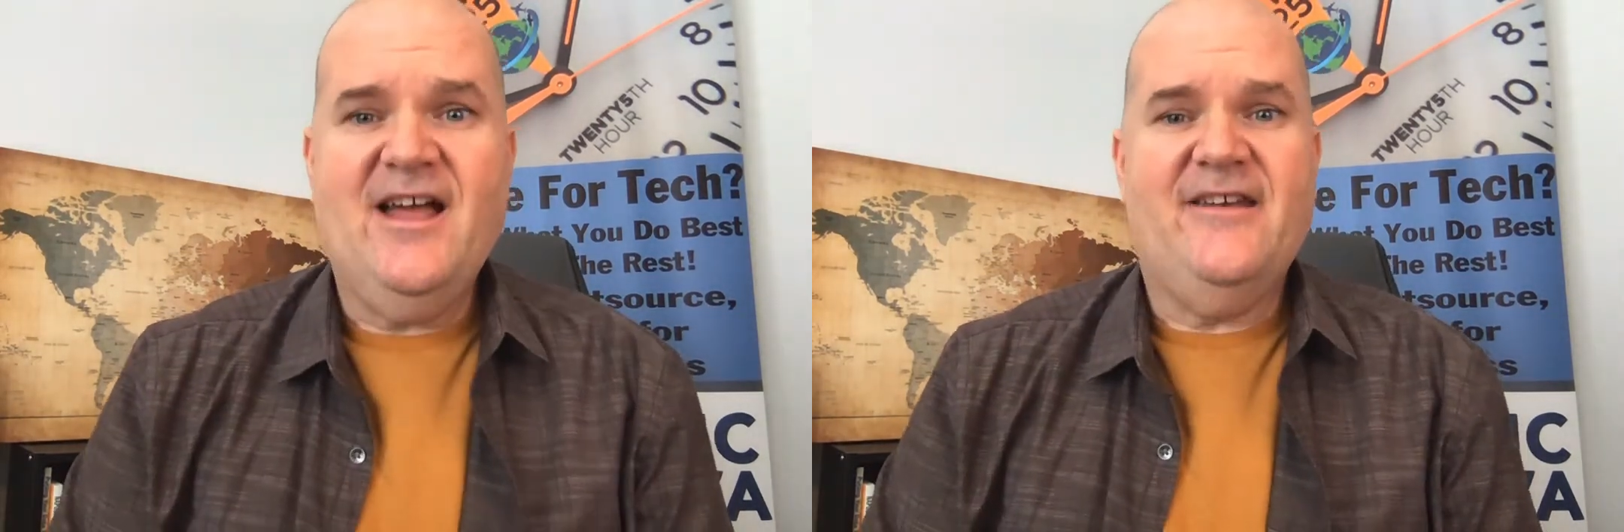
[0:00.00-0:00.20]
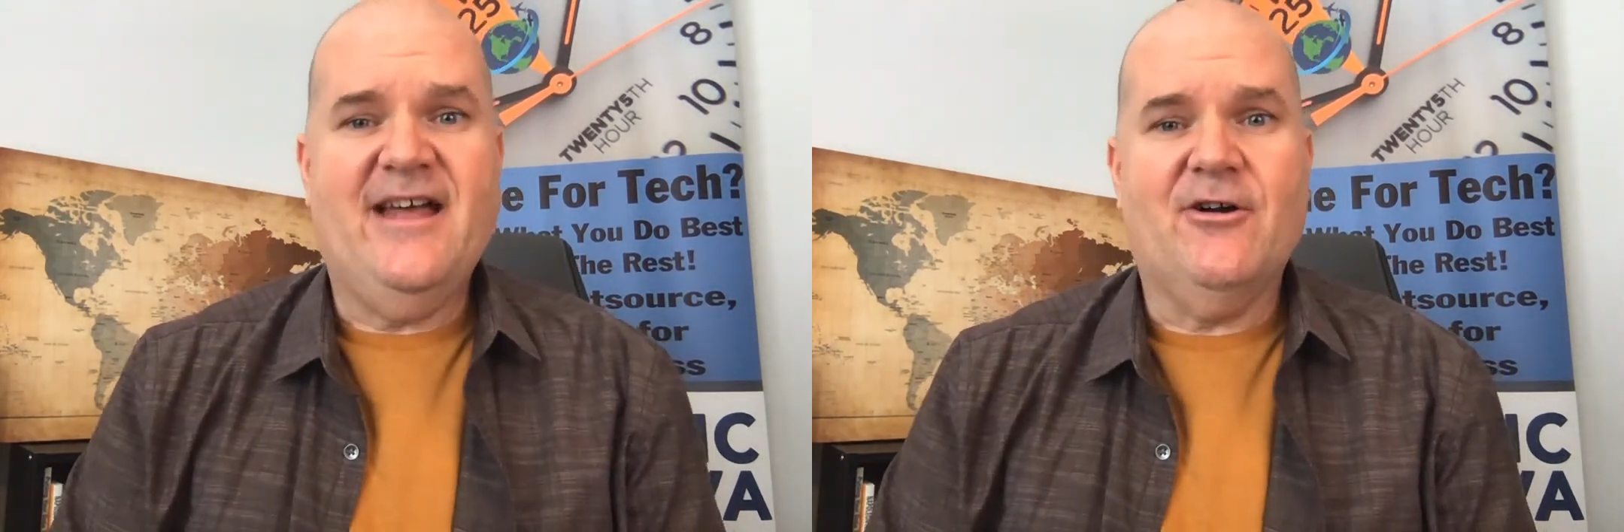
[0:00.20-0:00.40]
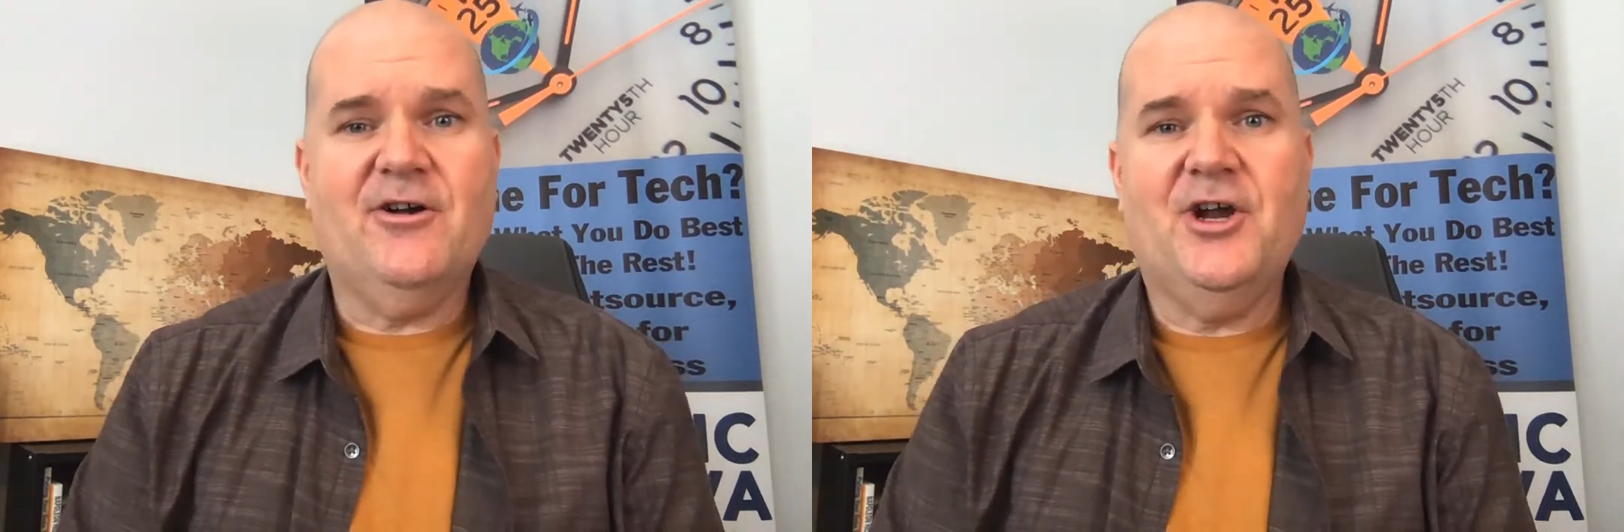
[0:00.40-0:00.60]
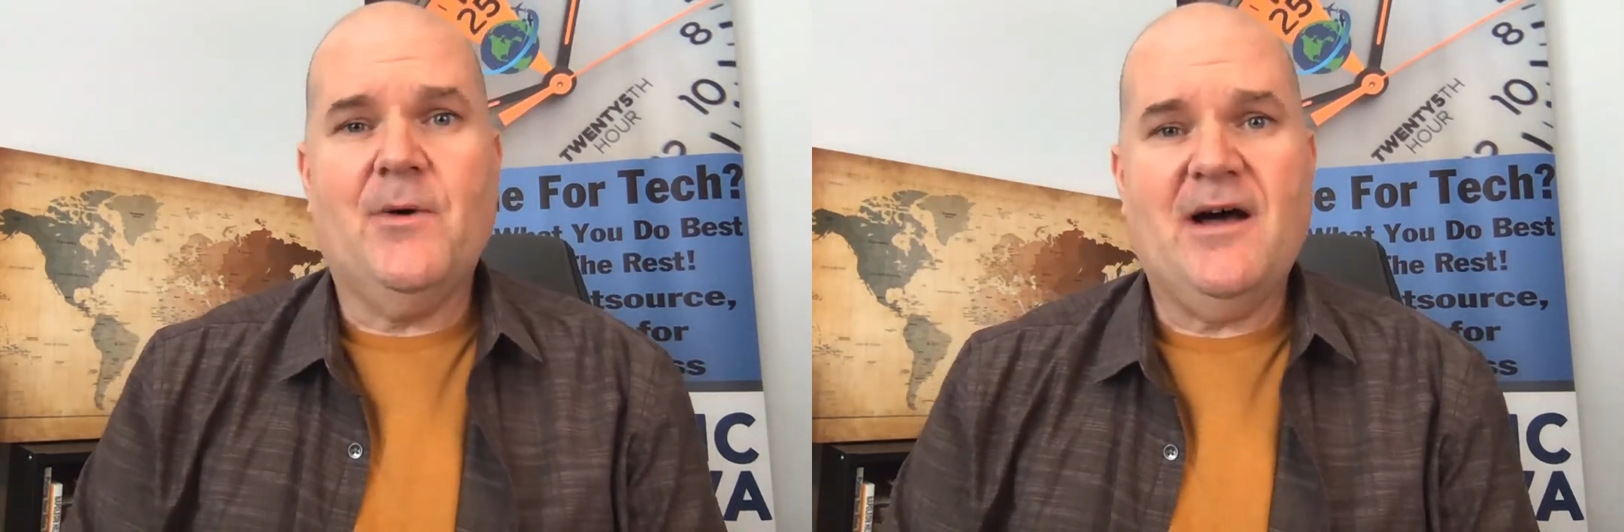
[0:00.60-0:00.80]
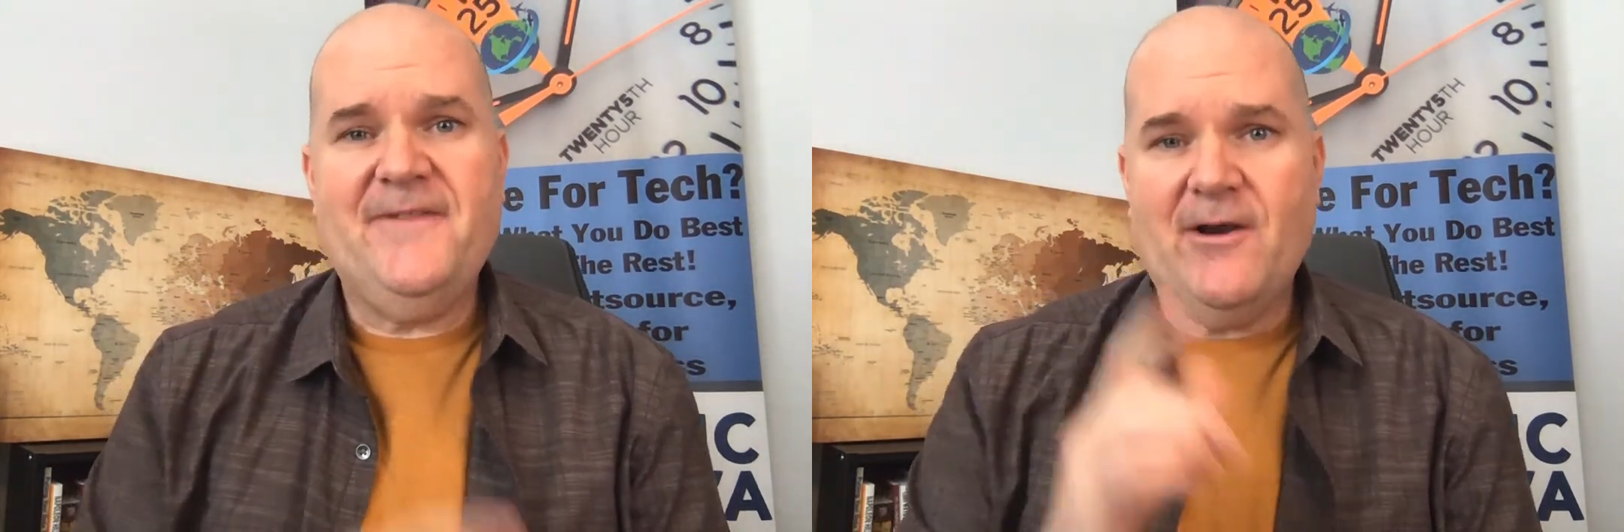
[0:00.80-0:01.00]
Now go
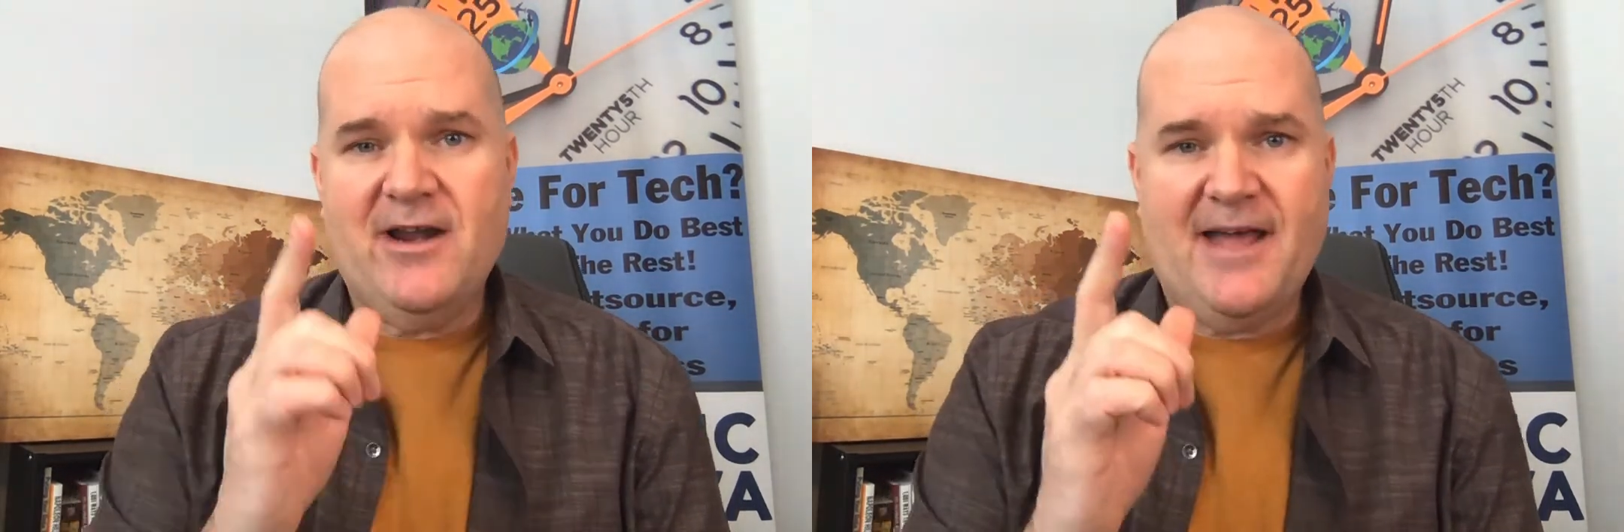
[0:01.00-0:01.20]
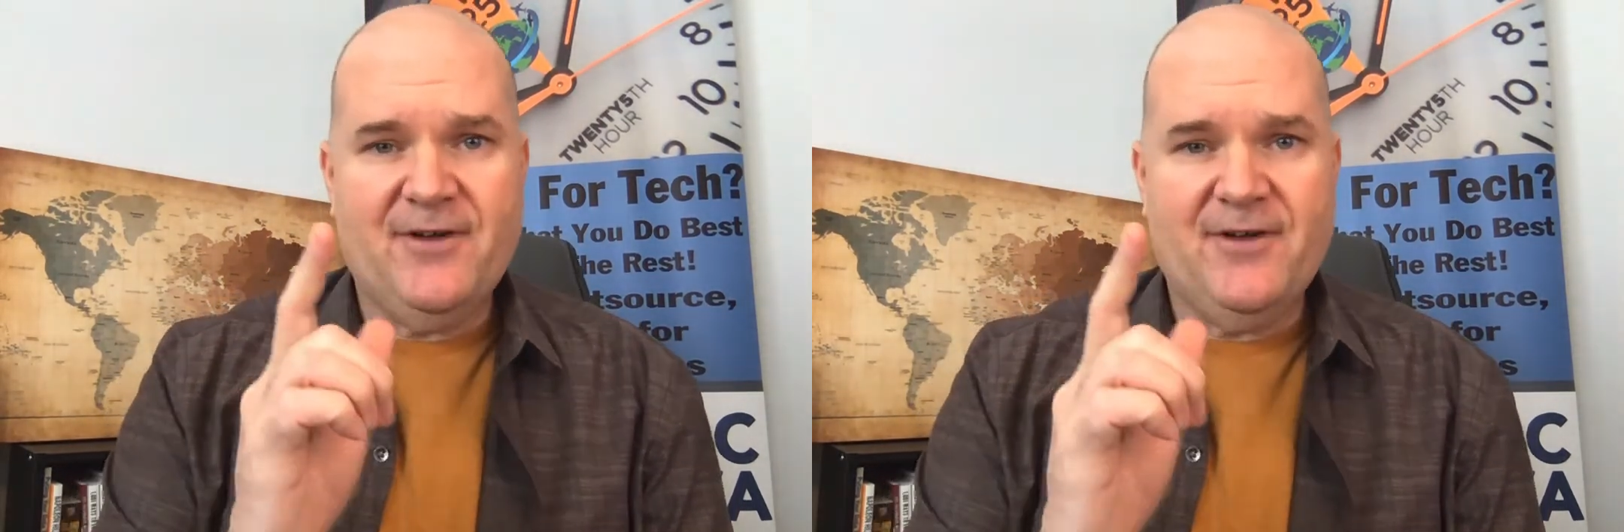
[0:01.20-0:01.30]
out there and have a